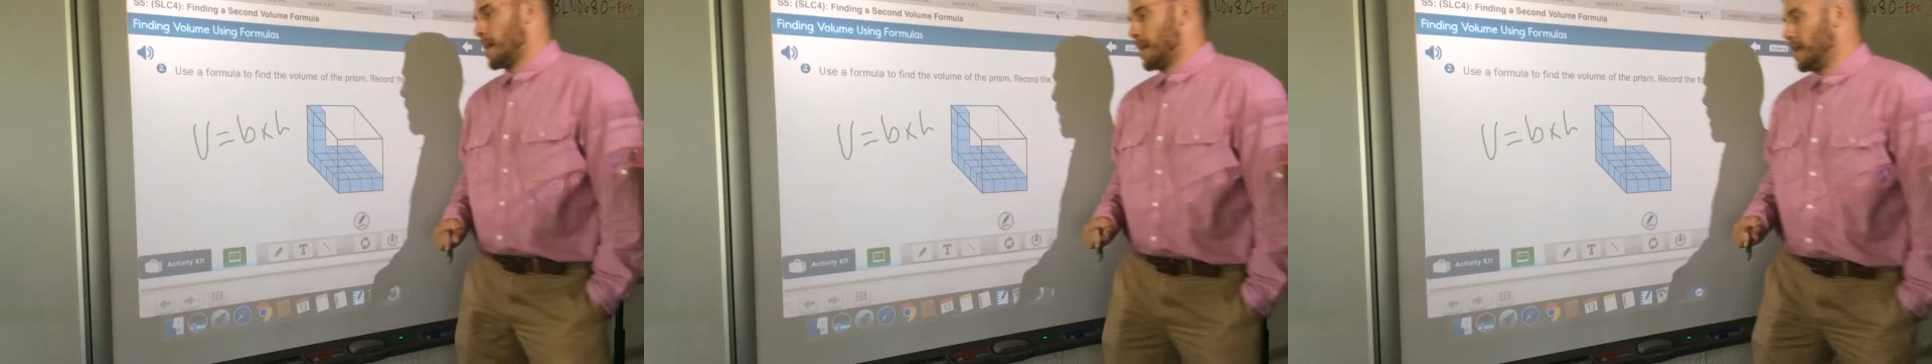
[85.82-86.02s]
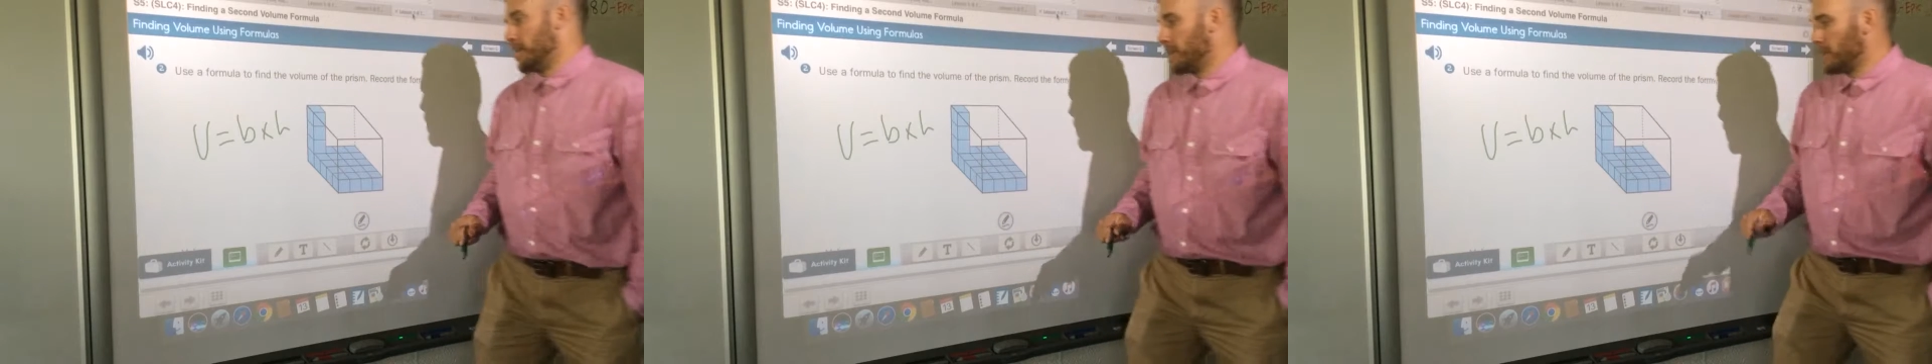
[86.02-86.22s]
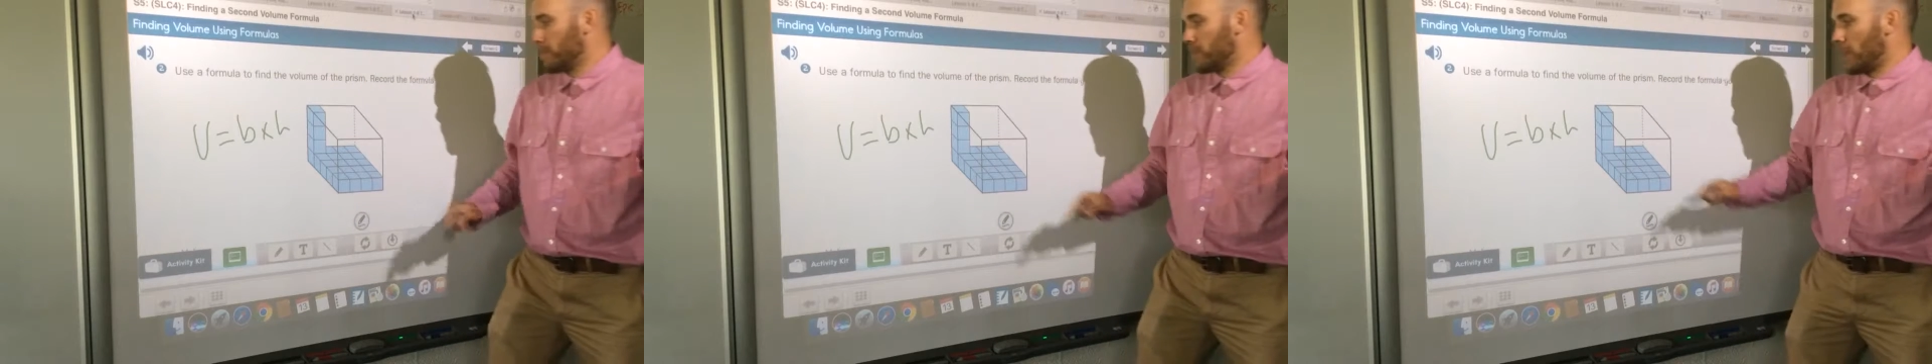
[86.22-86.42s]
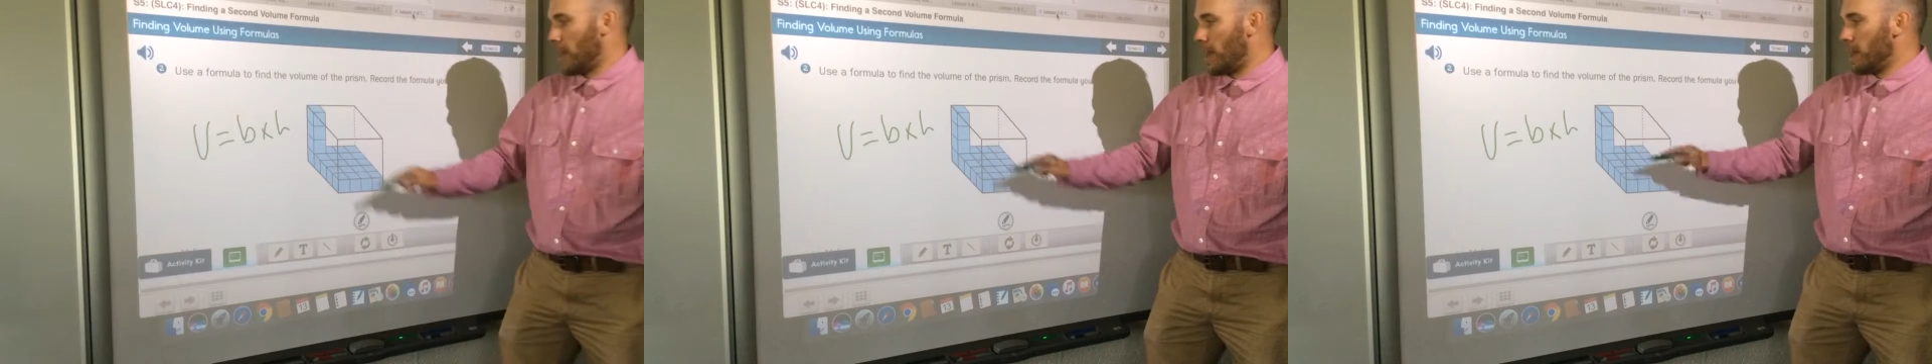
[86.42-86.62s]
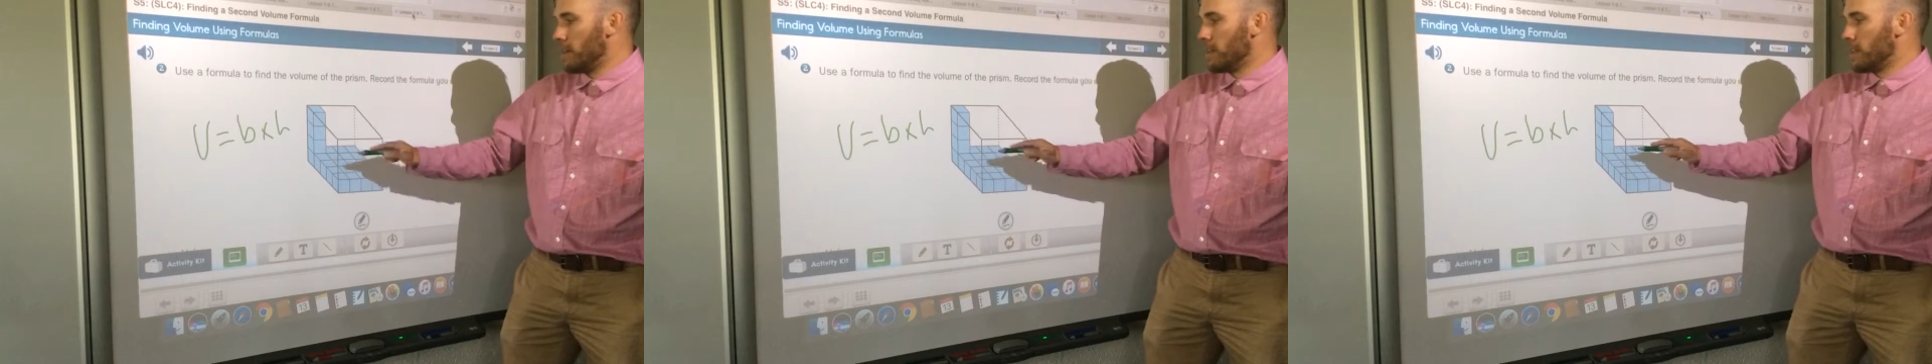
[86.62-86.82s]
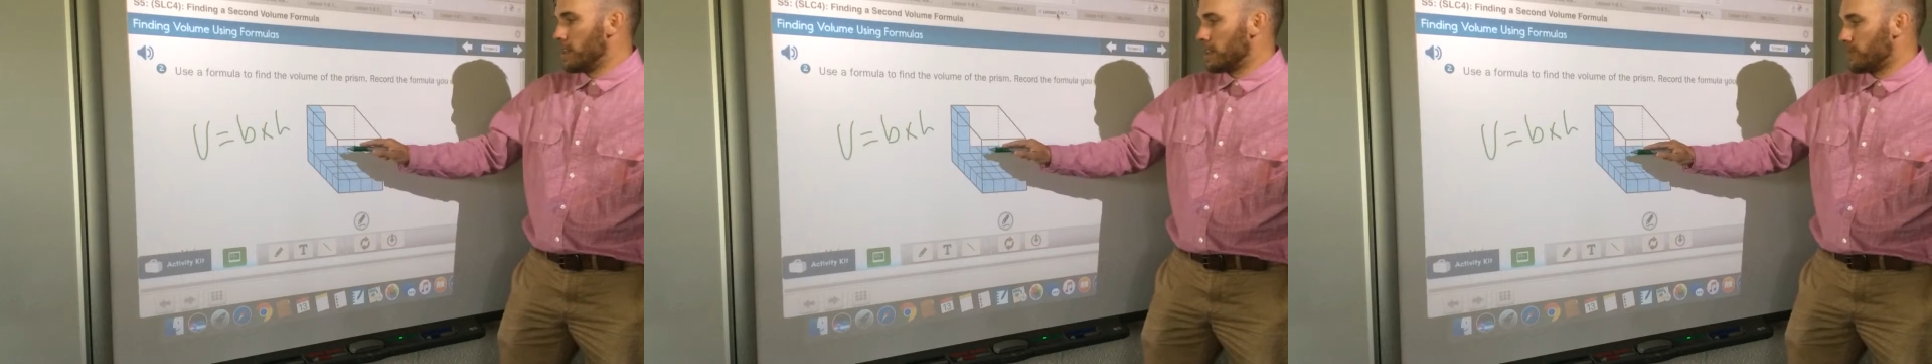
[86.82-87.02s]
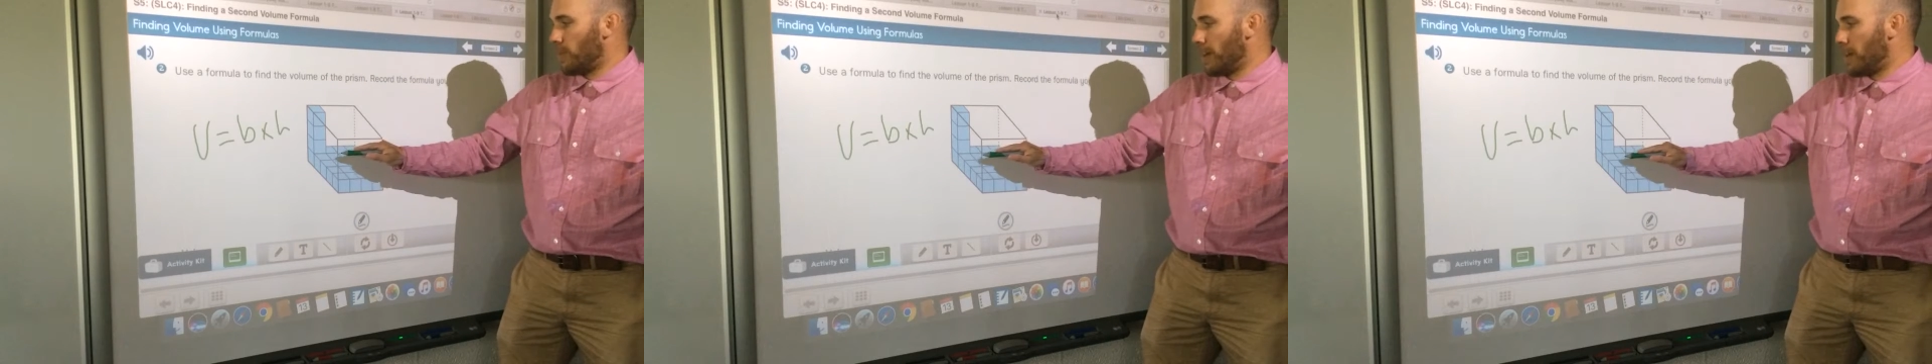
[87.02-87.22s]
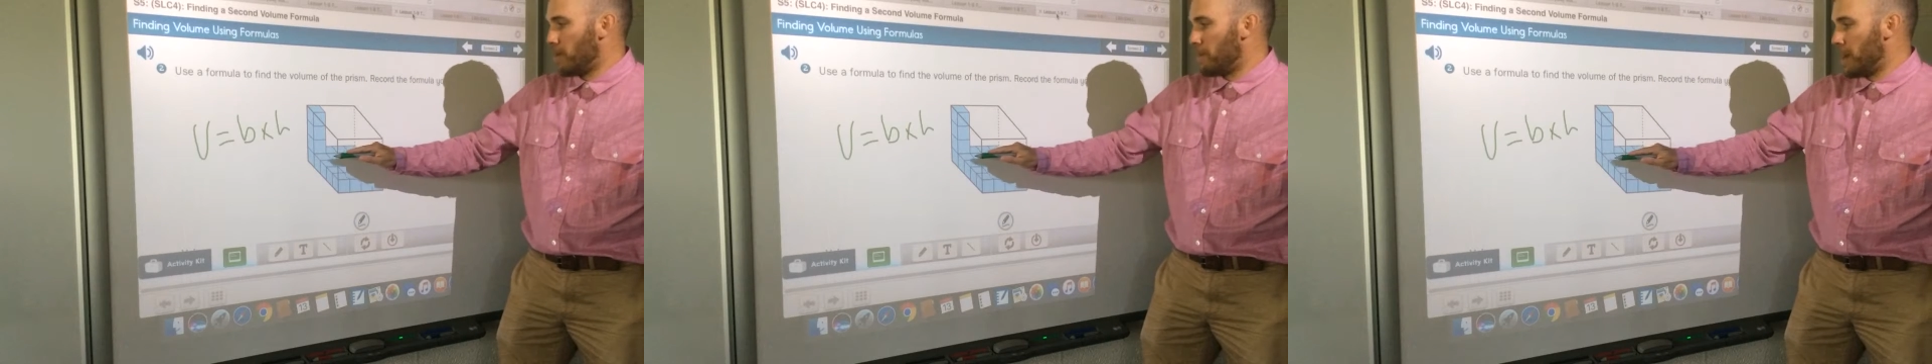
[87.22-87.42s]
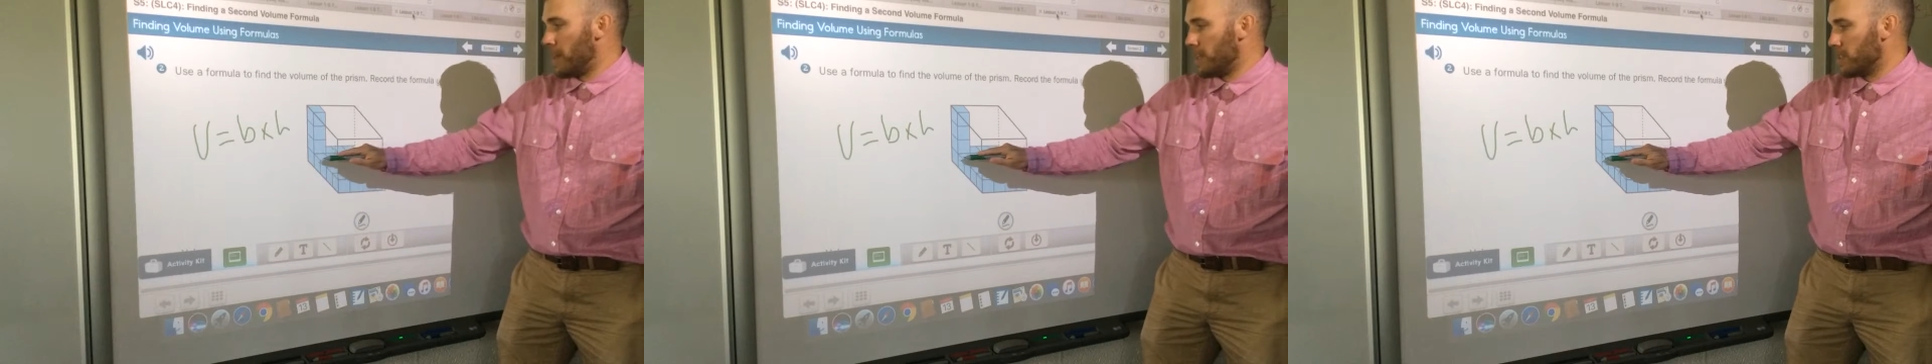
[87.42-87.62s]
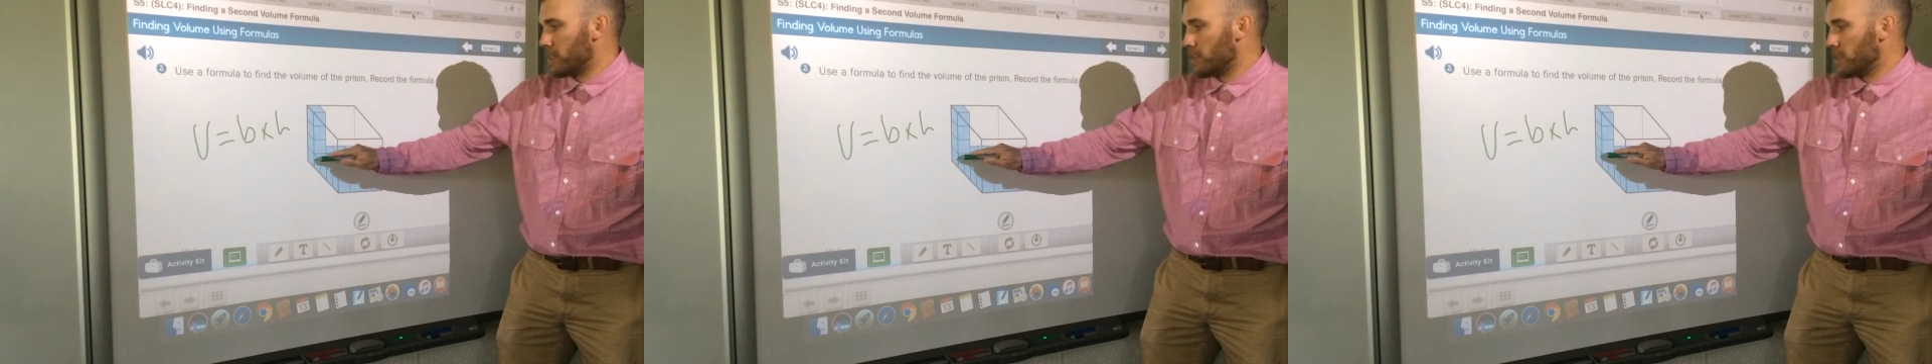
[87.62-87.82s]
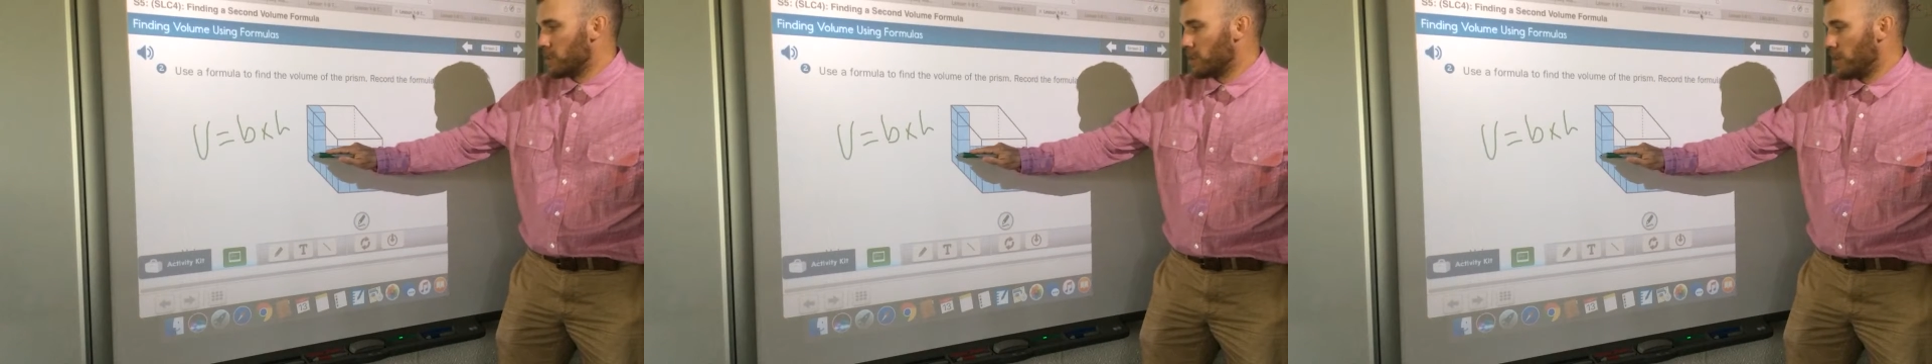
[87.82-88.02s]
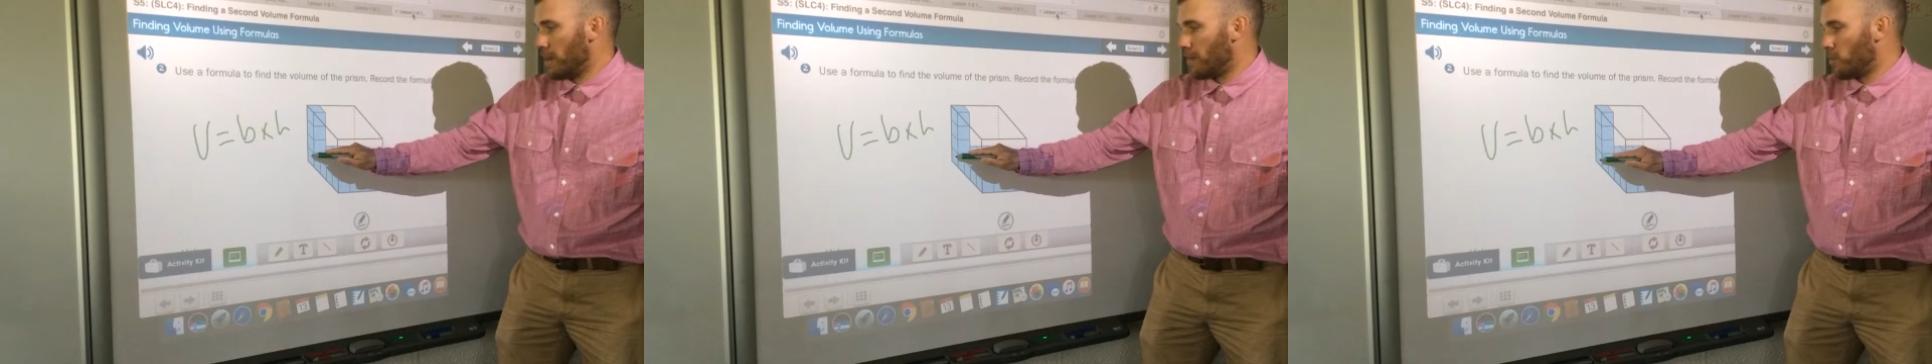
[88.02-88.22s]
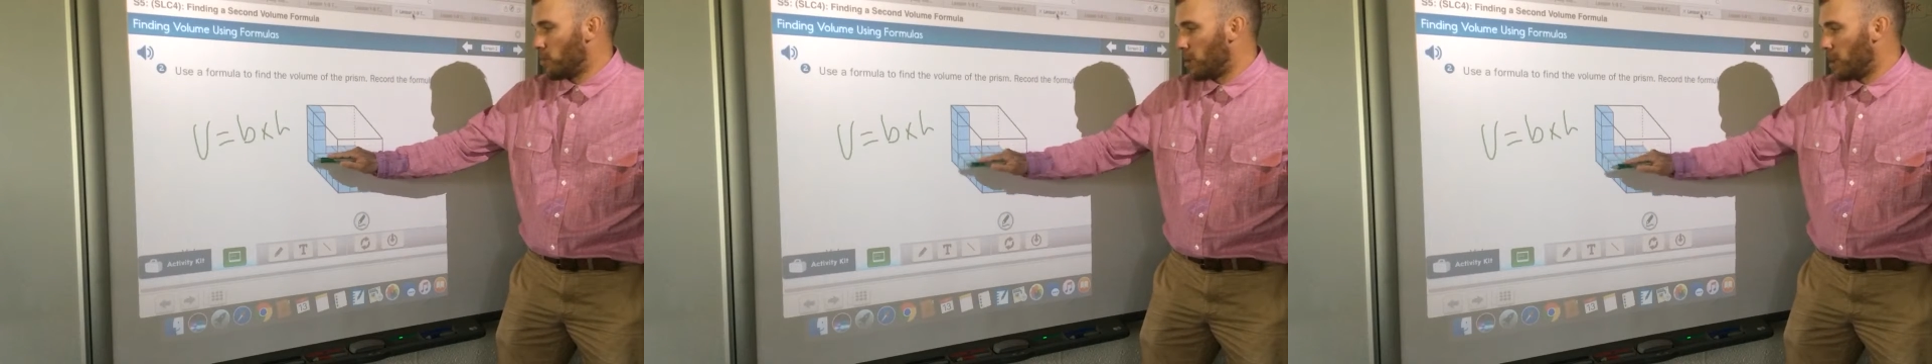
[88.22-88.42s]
height. Okay, let's find our base. So we have